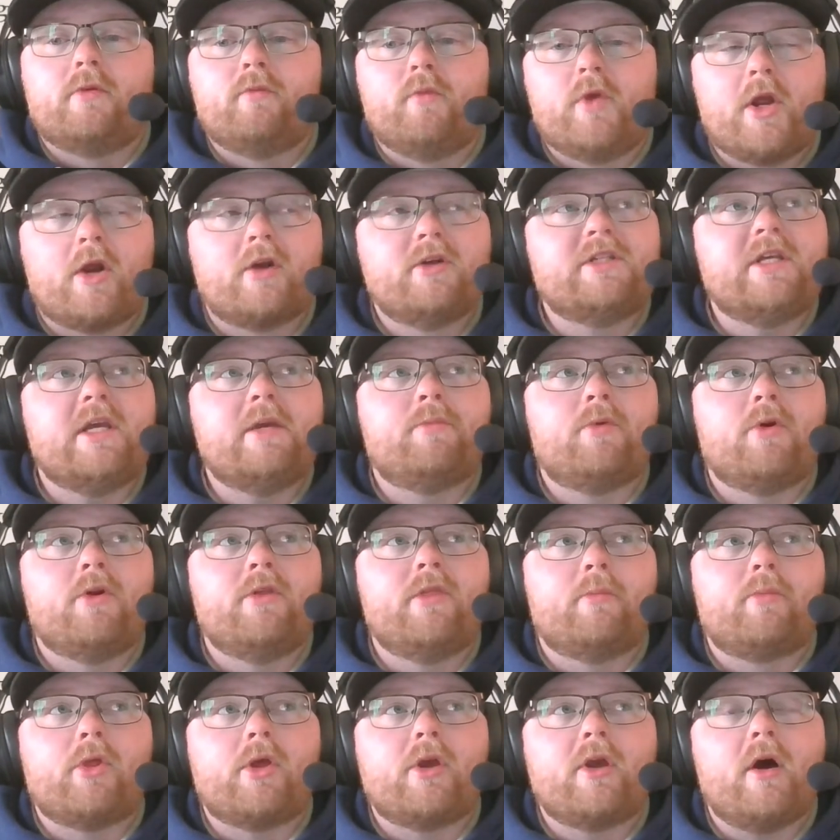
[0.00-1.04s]
And we are deeper in
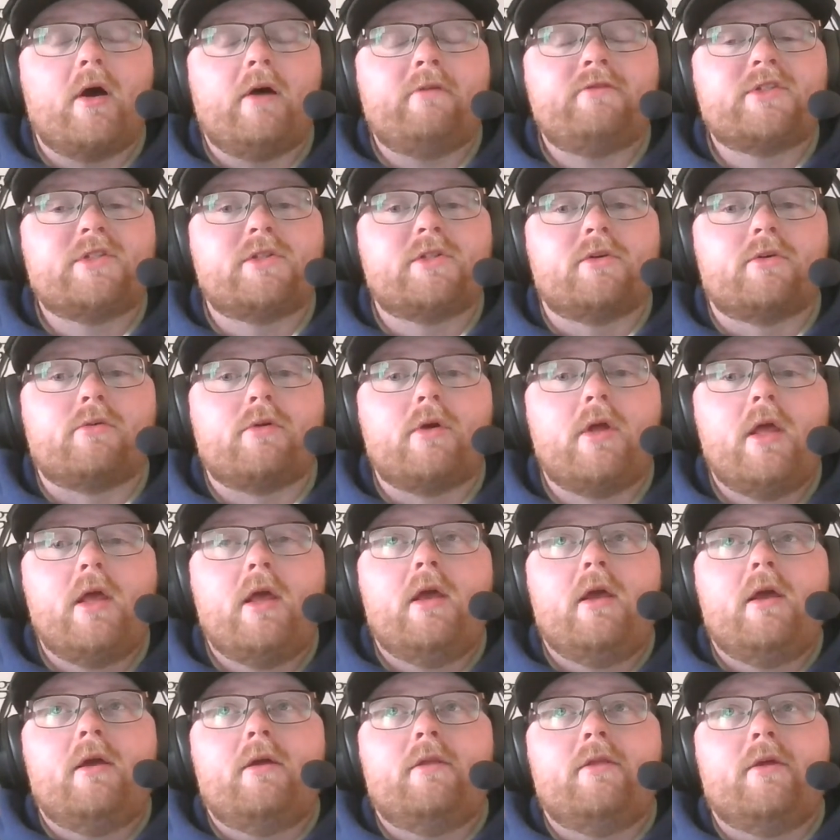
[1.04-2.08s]
the playoffs, so
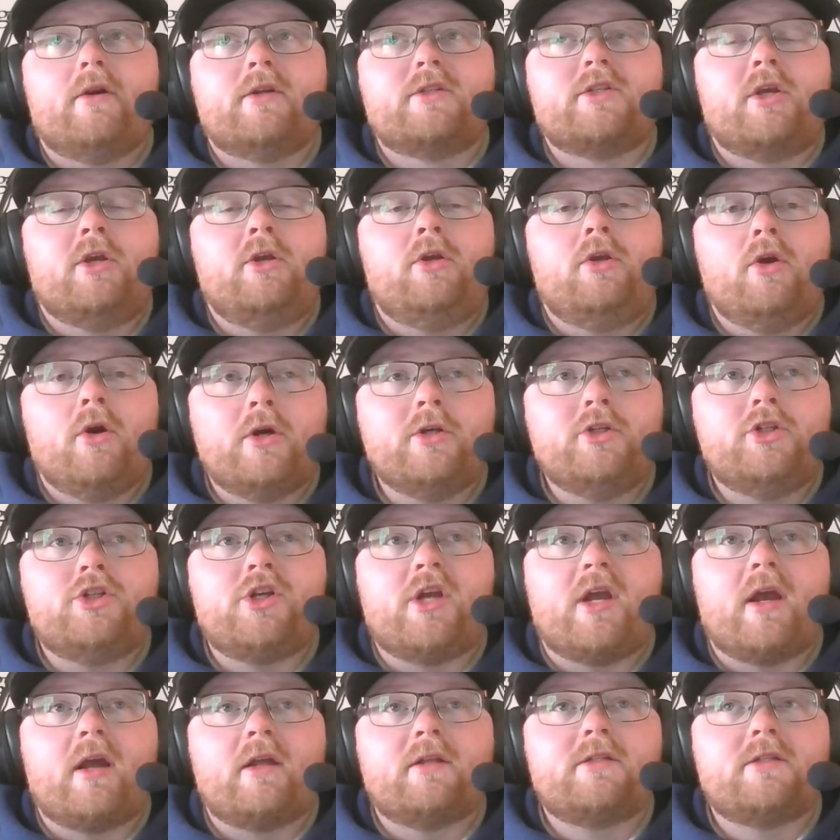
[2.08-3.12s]
there's a good
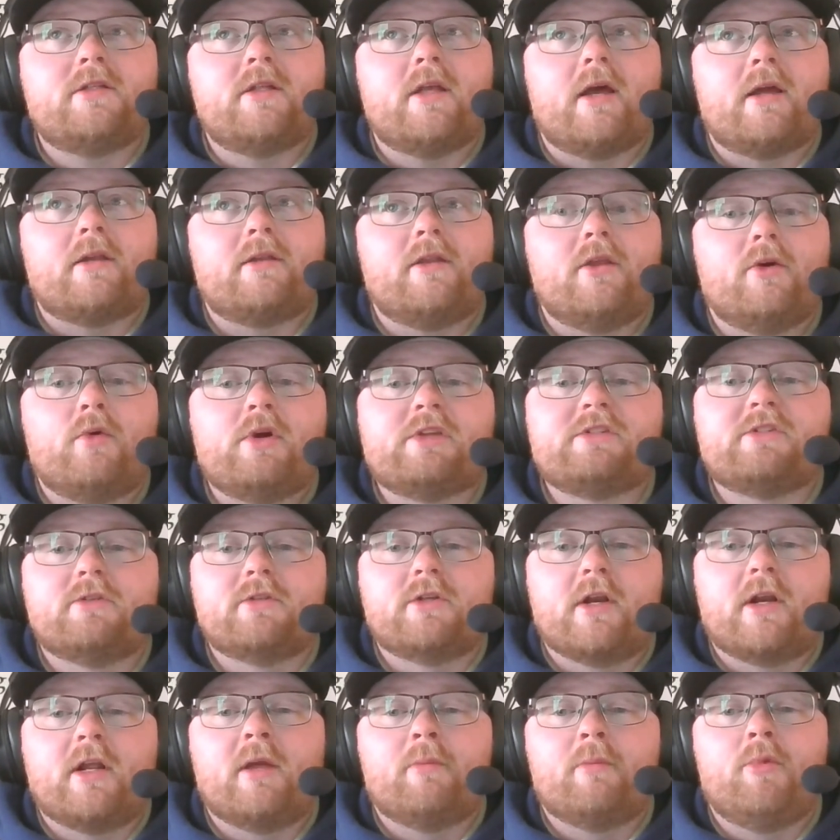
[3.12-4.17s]
chance that the
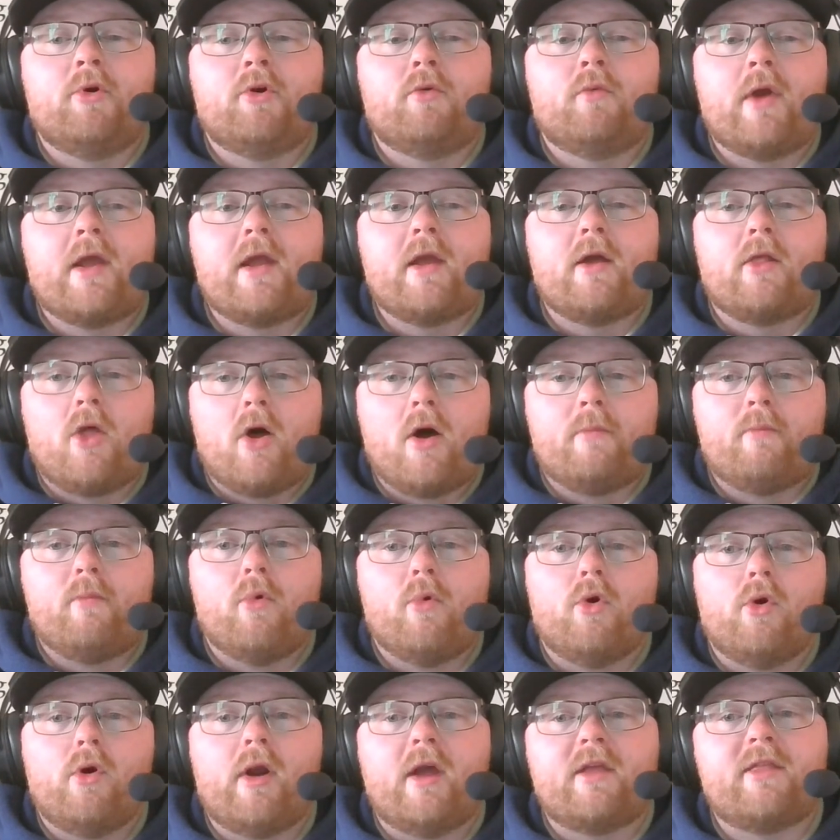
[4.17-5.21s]
whistles are going to get put away a lot
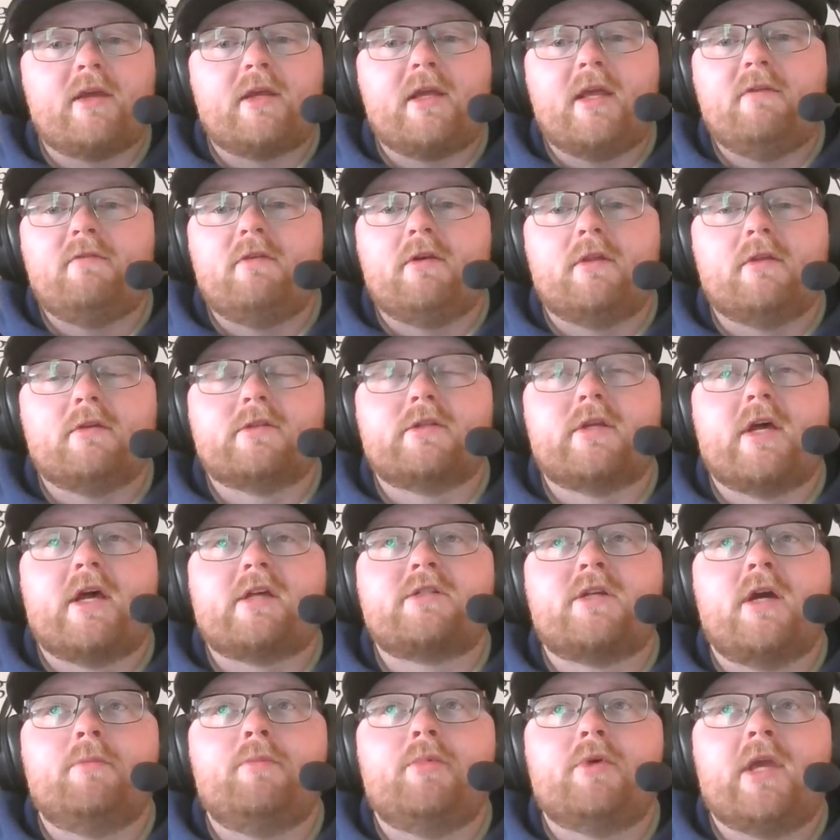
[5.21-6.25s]
more. I think even in those
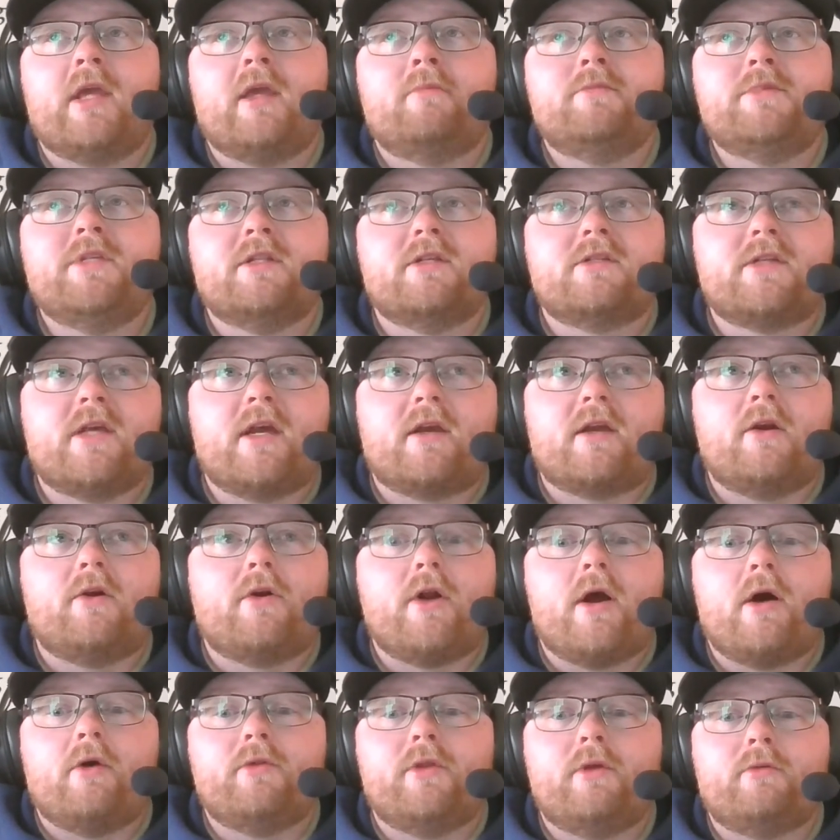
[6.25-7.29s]
last couple games in the second
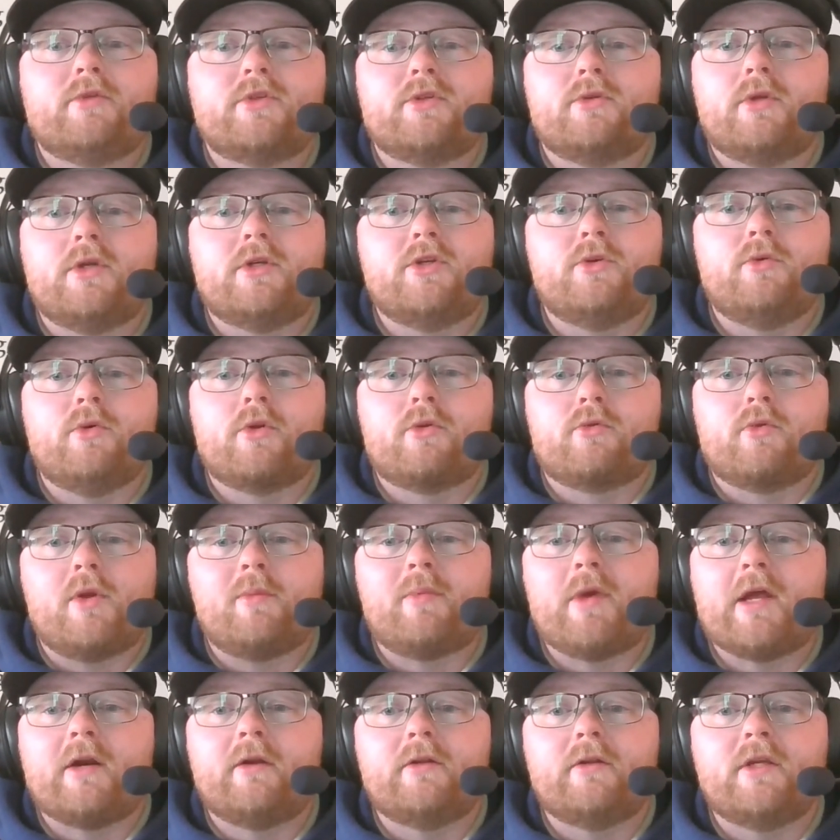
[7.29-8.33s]
round, there was only 2 or 3
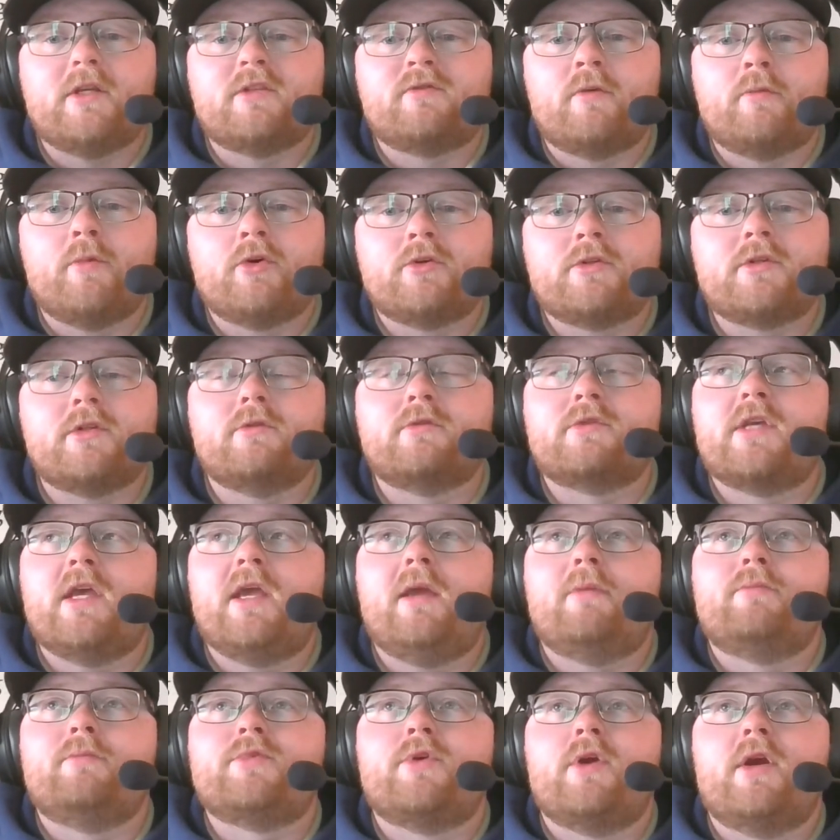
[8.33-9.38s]
penalties for most of those
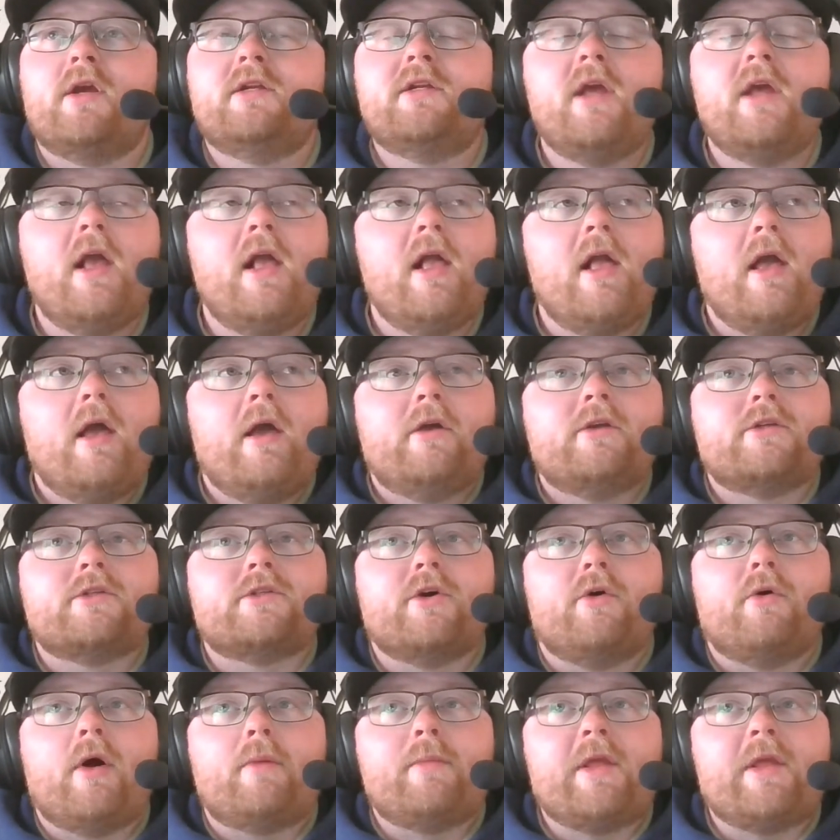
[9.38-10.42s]
games, right? So I